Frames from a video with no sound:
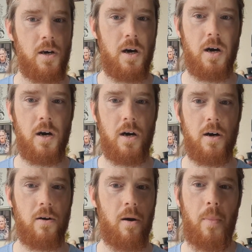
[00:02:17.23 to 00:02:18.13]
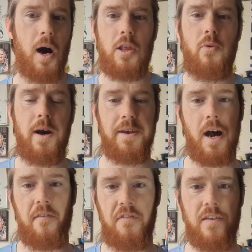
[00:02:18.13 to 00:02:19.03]
a mile away.
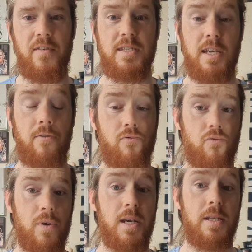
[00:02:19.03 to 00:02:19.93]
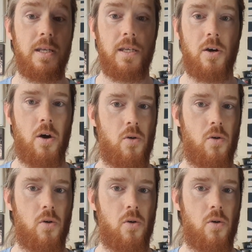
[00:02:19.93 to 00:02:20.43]
I think this is a really,